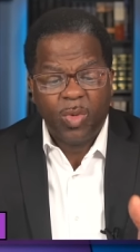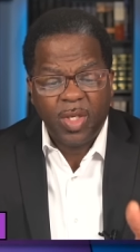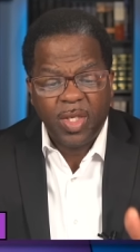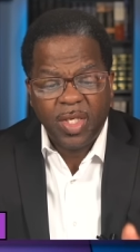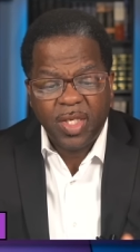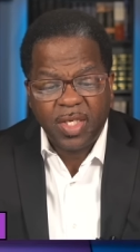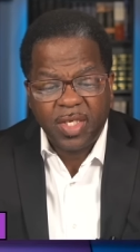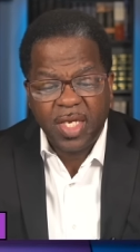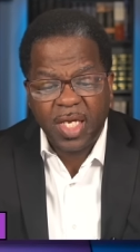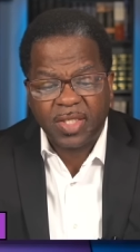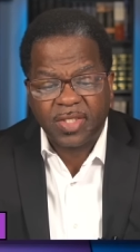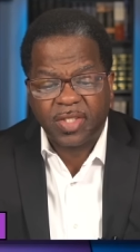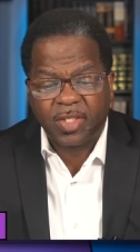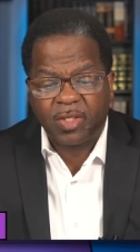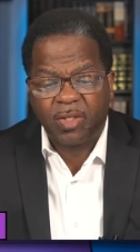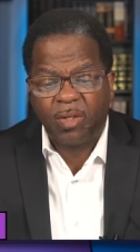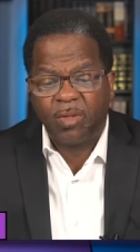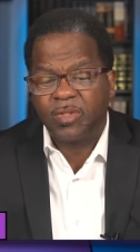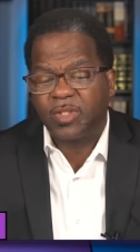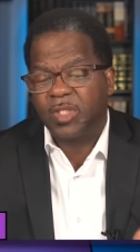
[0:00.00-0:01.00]
When he
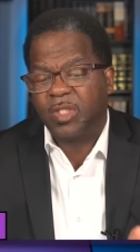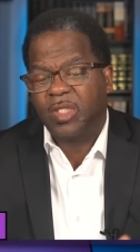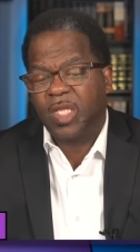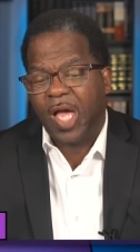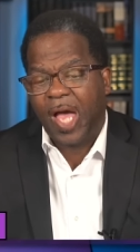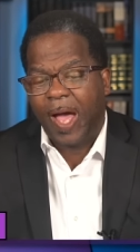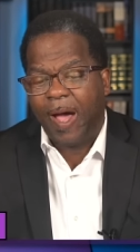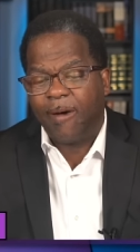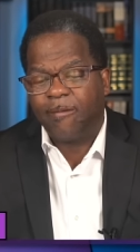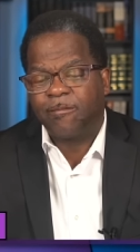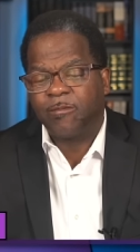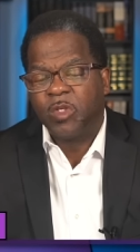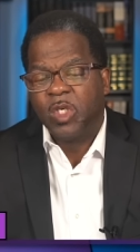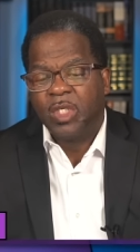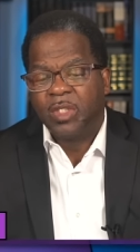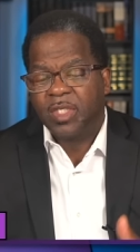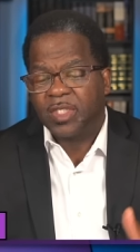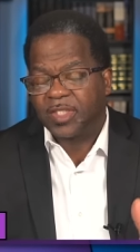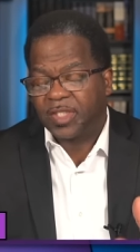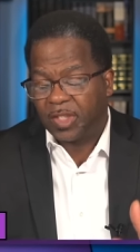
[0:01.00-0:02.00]
gets close to the house,
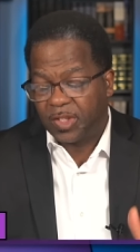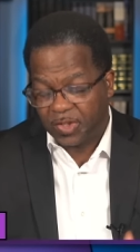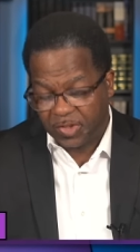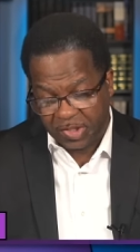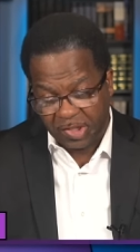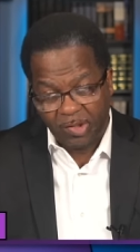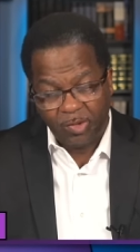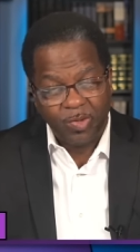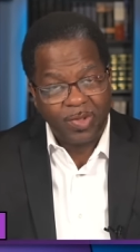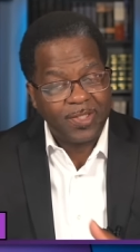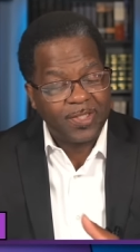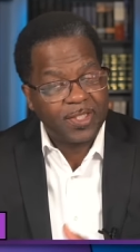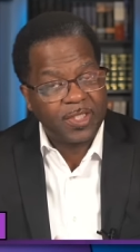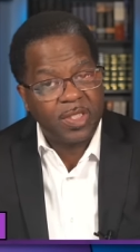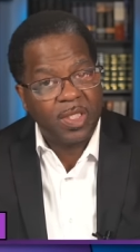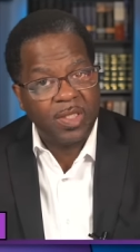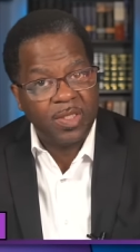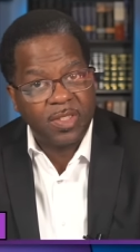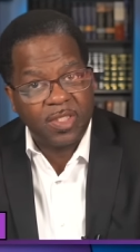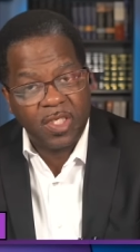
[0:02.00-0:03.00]
the centurion
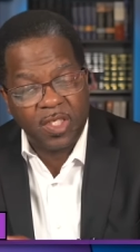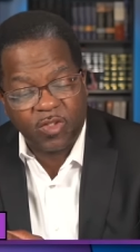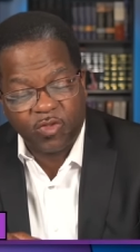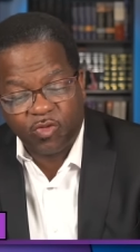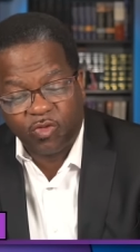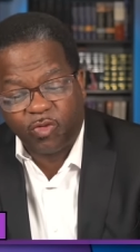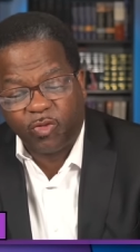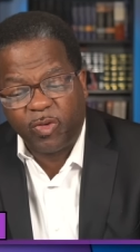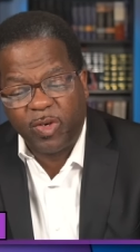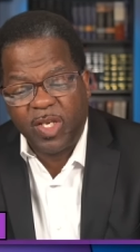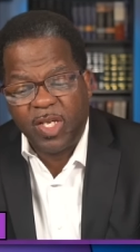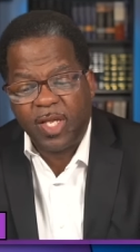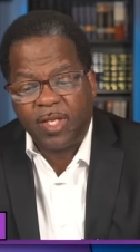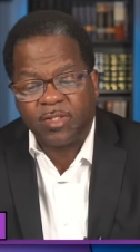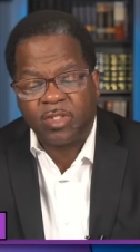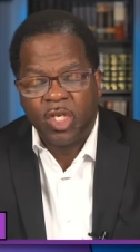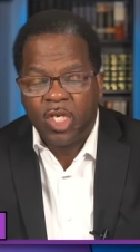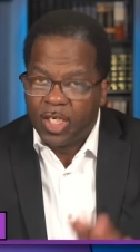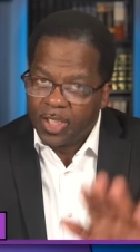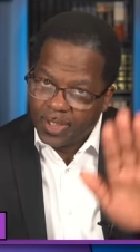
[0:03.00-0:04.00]
sends his
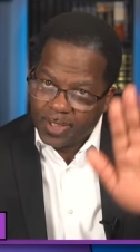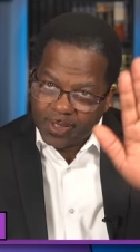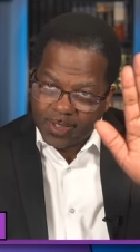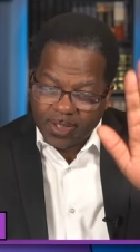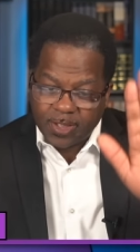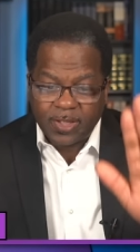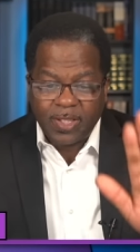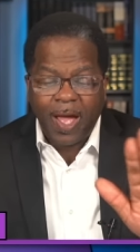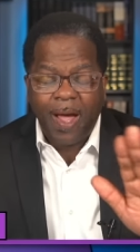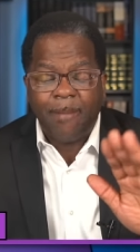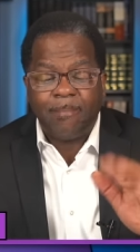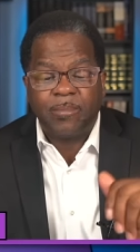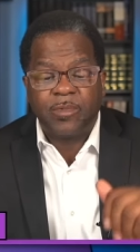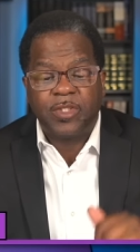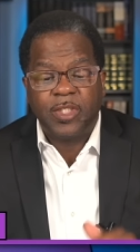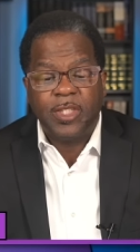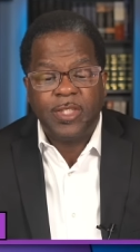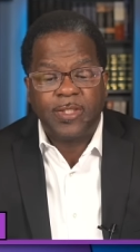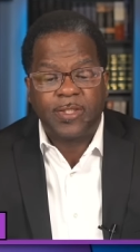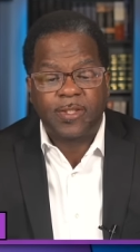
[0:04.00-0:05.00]
friends to stop
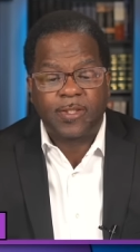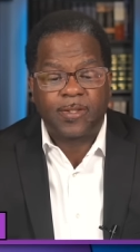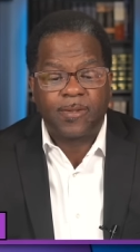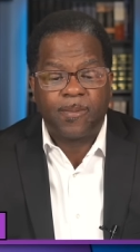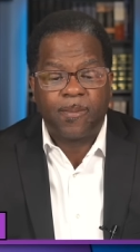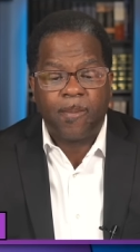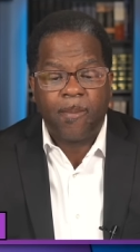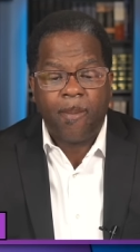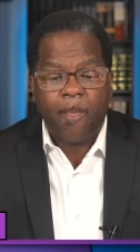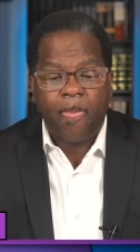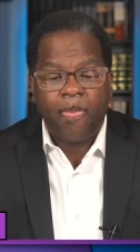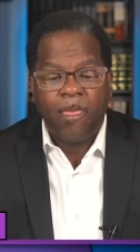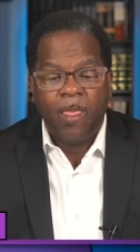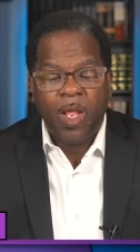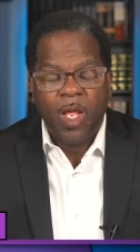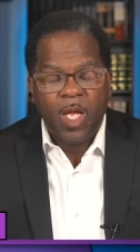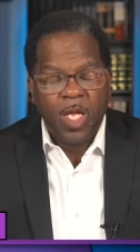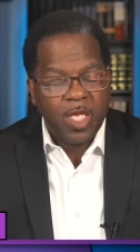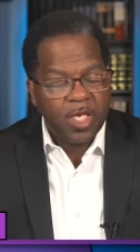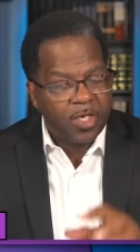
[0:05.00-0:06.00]
Jesus.
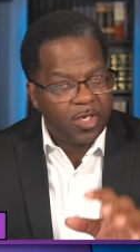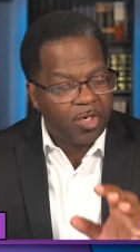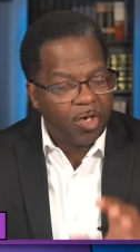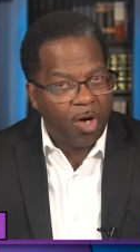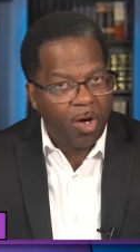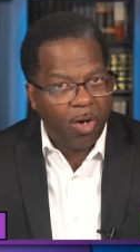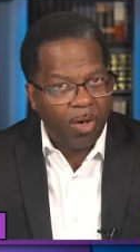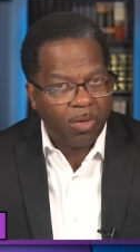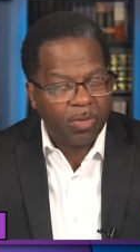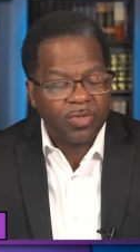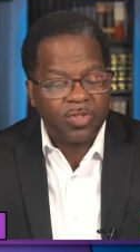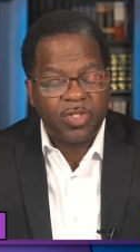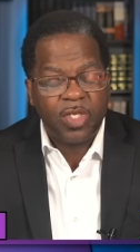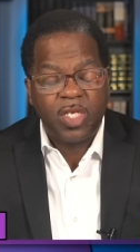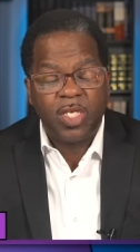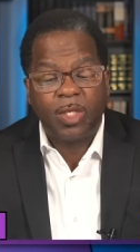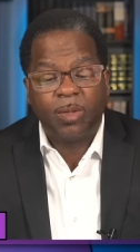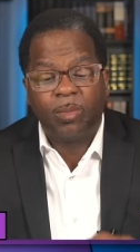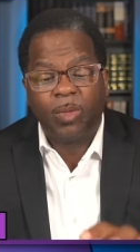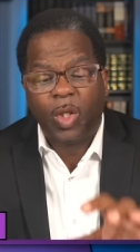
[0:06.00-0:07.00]
He
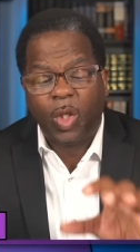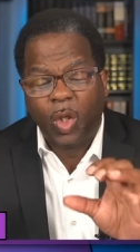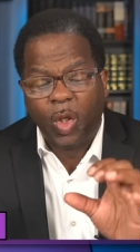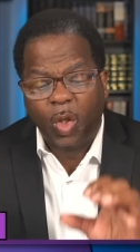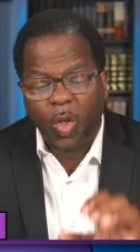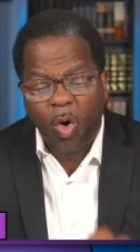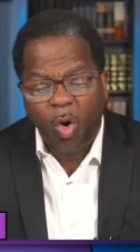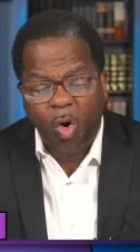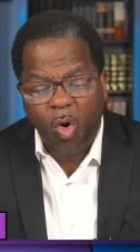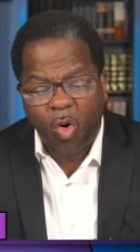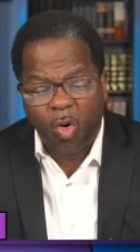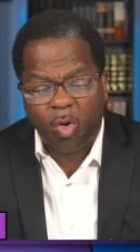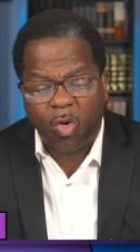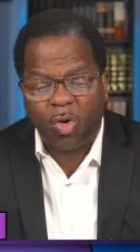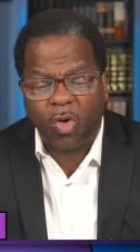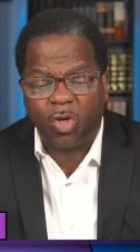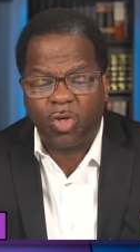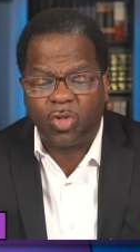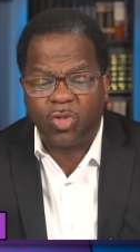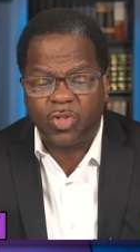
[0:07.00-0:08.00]
calls him
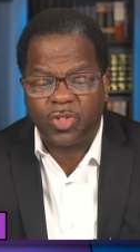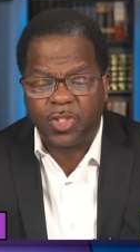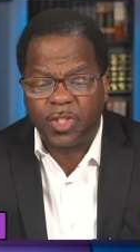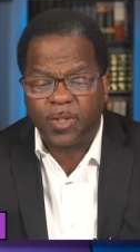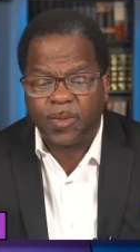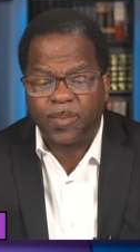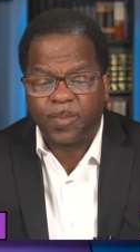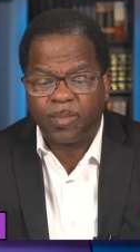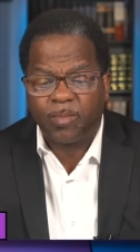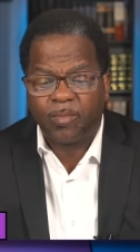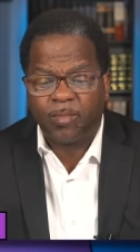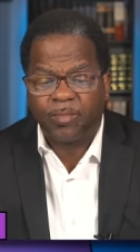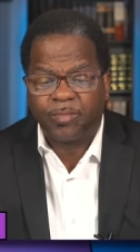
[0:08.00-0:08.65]
Lord,